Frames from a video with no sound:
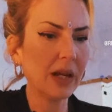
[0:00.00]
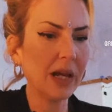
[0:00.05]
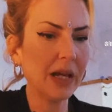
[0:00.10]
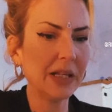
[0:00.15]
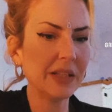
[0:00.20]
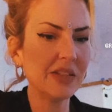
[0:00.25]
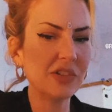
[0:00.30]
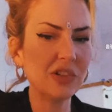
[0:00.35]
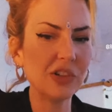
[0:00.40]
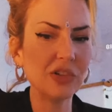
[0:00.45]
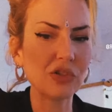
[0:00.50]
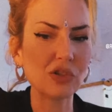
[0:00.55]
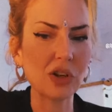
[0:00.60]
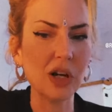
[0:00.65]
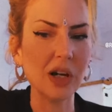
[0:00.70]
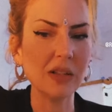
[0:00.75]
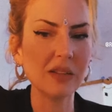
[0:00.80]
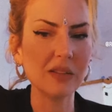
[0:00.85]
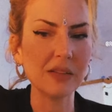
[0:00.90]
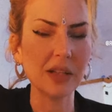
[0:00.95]
and just
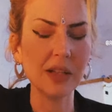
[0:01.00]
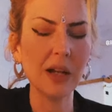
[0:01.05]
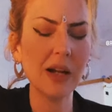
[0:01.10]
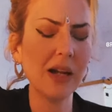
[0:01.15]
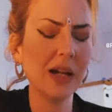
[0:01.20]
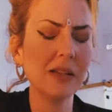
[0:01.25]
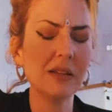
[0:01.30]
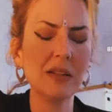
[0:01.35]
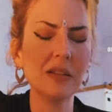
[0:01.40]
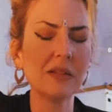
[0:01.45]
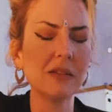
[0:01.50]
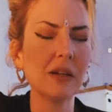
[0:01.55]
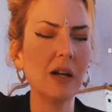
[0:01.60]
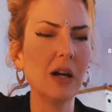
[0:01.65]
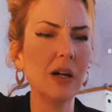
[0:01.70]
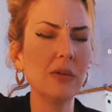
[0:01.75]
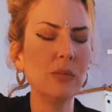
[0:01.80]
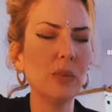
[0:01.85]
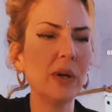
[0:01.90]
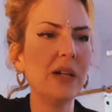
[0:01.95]
trust and i had this
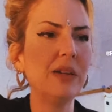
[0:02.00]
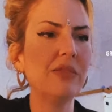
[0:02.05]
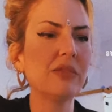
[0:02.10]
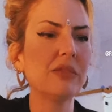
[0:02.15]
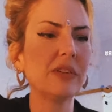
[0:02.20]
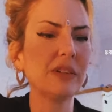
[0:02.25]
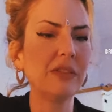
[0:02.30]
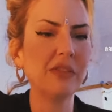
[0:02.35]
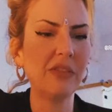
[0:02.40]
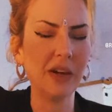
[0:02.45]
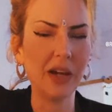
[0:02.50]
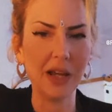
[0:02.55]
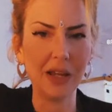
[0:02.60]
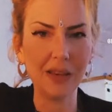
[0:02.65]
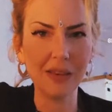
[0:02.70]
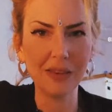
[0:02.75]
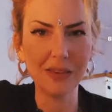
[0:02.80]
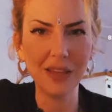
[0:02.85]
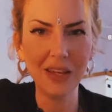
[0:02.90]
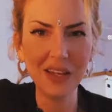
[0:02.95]
unwavering
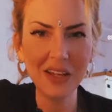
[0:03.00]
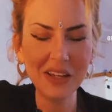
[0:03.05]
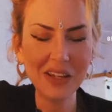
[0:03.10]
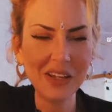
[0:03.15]
faith